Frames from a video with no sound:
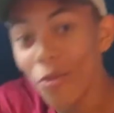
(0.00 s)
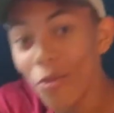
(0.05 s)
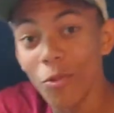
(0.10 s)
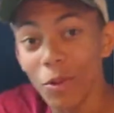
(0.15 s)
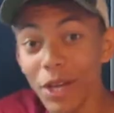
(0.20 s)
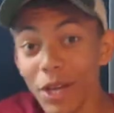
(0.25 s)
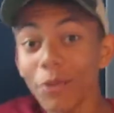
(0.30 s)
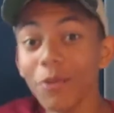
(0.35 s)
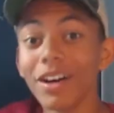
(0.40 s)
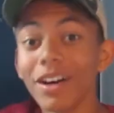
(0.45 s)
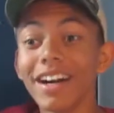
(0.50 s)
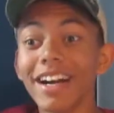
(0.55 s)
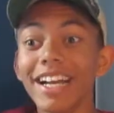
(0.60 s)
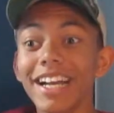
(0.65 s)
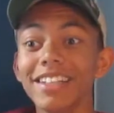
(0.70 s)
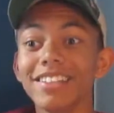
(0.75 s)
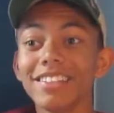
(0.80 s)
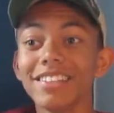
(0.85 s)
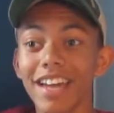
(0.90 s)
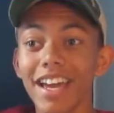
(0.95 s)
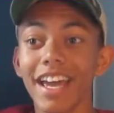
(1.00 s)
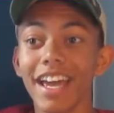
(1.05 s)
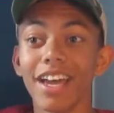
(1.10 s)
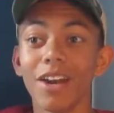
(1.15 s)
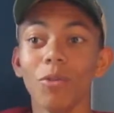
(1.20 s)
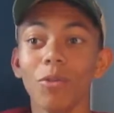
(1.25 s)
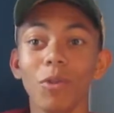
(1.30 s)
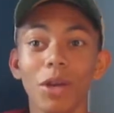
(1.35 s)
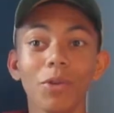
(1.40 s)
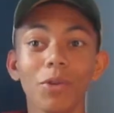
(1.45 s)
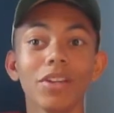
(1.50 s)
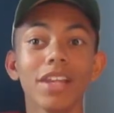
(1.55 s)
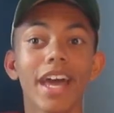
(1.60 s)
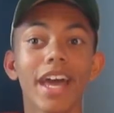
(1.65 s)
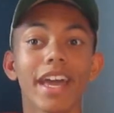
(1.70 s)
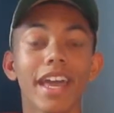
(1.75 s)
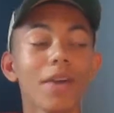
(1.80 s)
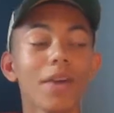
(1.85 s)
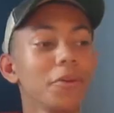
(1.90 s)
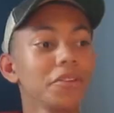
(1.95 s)
We were insane. We were
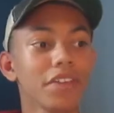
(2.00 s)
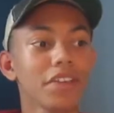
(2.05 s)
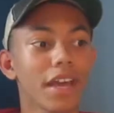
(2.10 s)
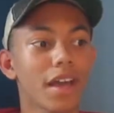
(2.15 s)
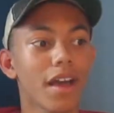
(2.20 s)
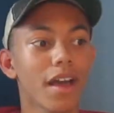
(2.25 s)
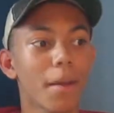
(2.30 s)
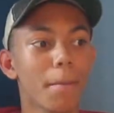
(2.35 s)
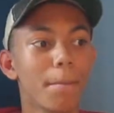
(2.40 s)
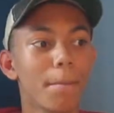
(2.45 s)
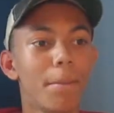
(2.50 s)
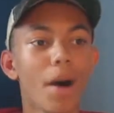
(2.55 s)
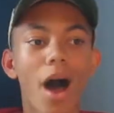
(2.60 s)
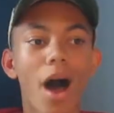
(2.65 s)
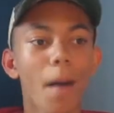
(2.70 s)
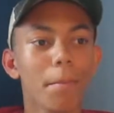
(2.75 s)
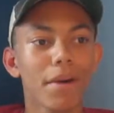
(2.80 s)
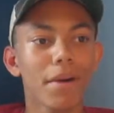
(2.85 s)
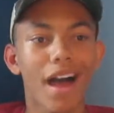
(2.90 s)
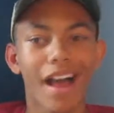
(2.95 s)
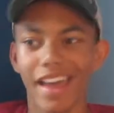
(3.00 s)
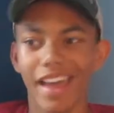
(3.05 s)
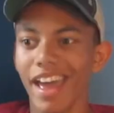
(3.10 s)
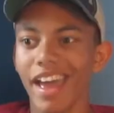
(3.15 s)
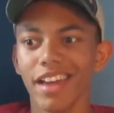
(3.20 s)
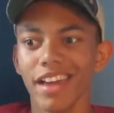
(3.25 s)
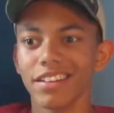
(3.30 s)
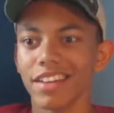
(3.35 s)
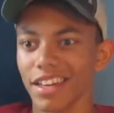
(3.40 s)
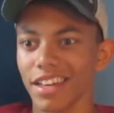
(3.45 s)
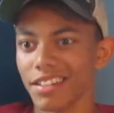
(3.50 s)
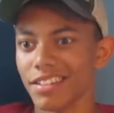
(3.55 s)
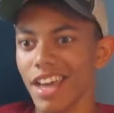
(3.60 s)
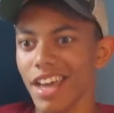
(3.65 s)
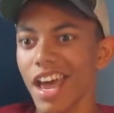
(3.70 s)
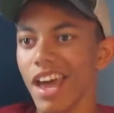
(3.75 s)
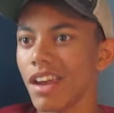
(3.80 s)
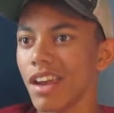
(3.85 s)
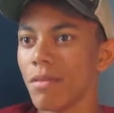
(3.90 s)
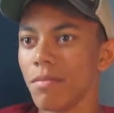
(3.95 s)
like, it was like Popeye ate like
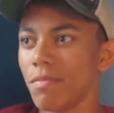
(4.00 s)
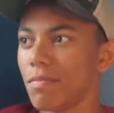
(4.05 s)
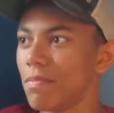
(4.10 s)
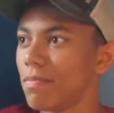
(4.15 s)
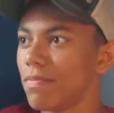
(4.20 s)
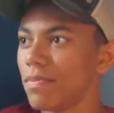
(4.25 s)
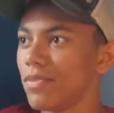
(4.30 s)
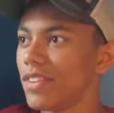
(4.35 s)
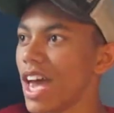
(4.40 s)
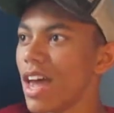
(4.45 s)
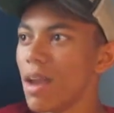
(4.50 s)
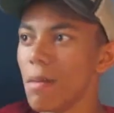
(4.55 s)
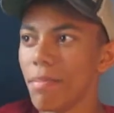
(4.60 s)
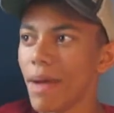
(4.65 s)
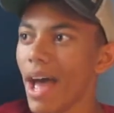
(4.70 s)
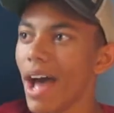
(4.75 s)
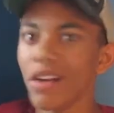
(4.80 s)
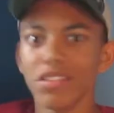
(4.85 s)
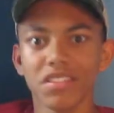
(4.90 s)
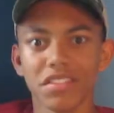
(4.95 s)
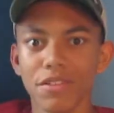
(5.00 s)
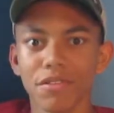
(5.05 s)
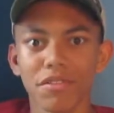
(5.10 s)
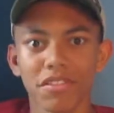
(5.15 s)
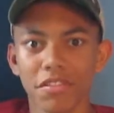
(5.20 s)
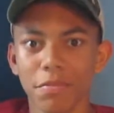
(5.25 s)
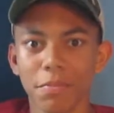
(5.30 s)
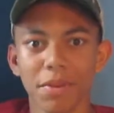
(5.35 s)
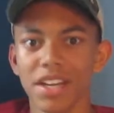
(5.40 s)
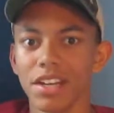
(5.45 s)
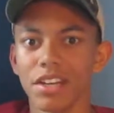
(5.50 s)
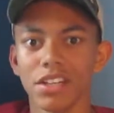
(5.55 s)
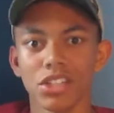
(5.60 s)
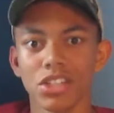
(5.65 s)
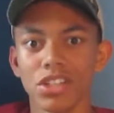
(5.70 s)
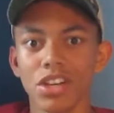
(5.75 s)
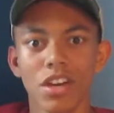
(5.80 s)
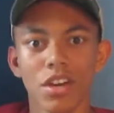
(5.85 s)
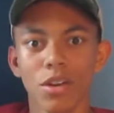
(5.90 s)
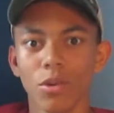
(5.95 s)
10 pounds of
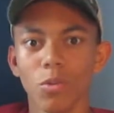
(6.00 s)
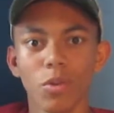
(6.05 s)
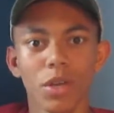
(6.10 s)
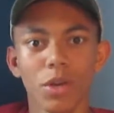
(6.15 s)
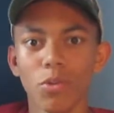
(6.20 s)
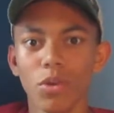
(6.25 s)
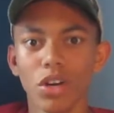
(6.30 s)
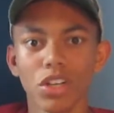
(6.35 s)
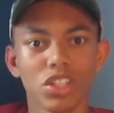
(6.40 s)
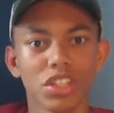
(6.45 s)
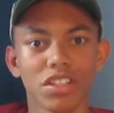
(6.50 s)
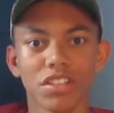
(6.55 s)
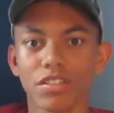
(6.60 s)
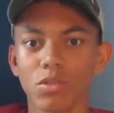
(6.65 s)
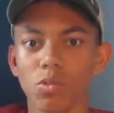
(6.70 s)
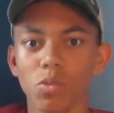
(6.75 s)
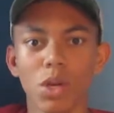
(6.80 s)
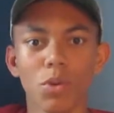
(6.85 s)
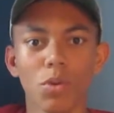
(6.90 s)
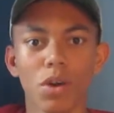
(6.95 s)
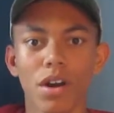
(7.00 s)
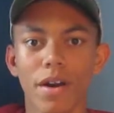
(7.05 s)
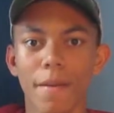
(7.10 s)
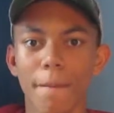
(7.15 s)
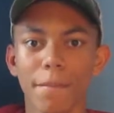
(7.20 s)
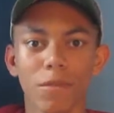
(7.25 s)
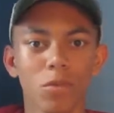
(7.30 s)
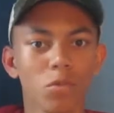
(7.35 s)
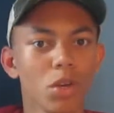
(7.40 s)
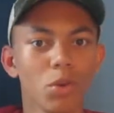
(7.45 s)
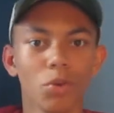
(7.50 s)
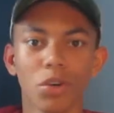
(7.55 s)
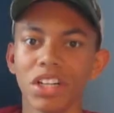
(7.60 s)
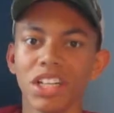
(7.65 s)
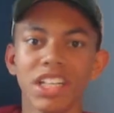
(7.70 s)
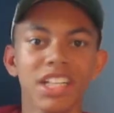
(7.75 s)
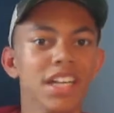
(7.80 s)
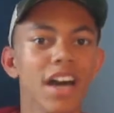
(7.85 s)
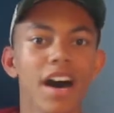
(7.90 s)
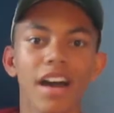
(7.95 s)
spinach. We were
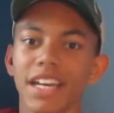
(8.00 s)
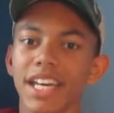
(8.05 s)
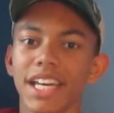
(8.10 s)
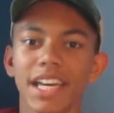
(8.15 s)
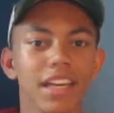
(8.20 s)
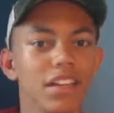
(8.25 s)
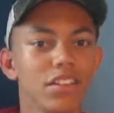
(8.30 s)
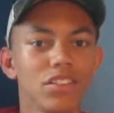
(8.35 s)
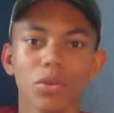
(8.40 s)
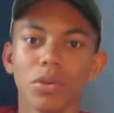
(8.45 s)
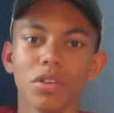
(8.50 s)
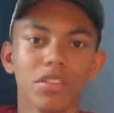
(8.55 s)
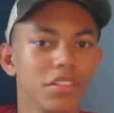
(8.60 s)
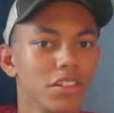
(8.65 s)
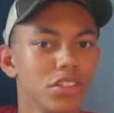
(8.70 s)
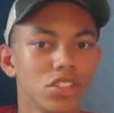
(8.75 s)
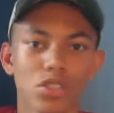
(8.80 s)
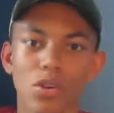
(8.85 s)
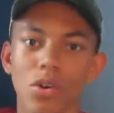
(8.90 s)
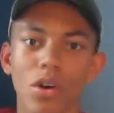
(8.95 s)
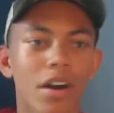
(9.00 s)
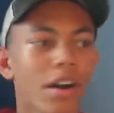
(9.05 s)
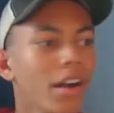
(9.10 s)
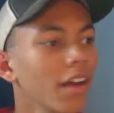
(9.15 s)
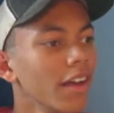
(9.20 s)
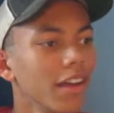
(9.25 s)
gunning it towards the shore.